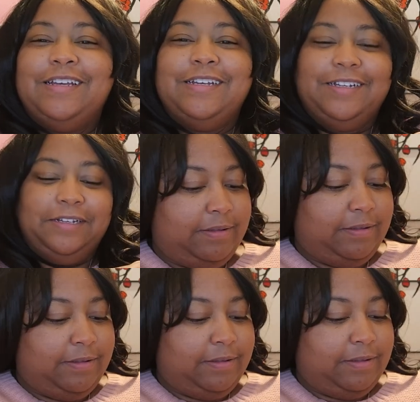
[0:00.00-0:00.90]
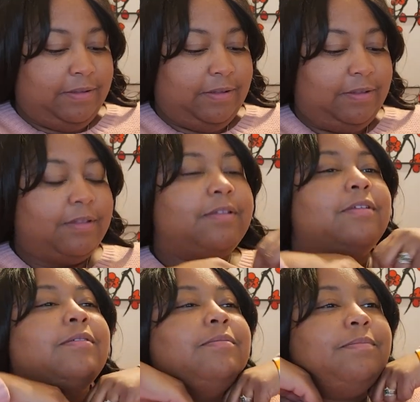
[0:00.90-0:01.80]

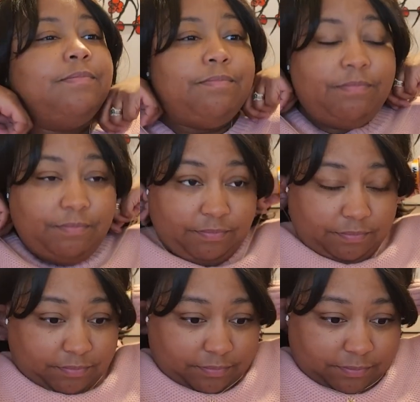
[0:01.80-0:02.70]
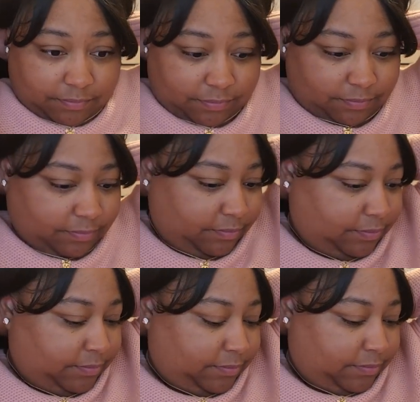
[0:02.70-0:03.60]

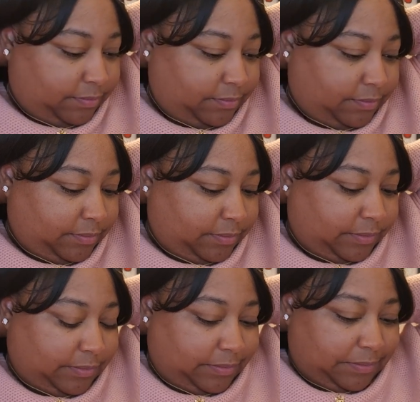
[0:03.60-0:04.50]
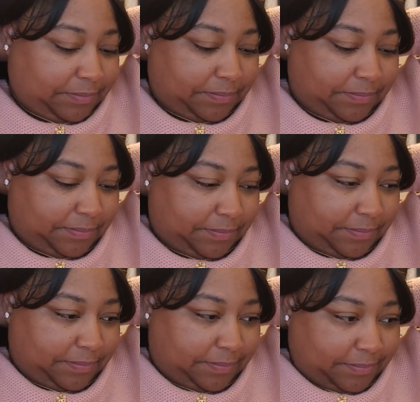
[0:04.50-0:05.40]

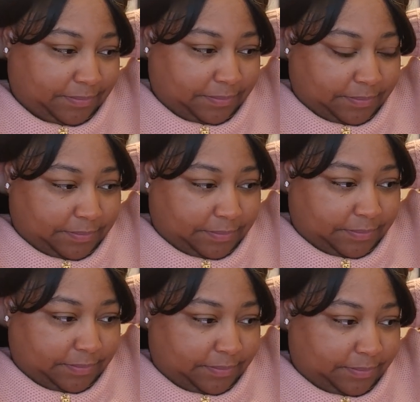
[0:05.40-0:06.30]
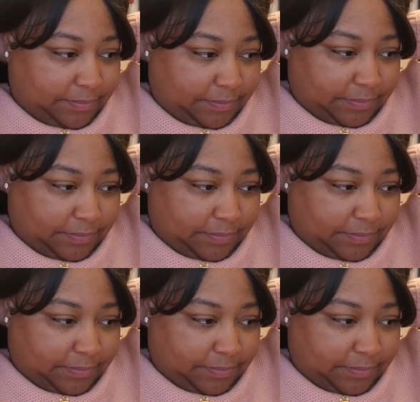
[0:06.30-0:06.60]
Nobody speaks.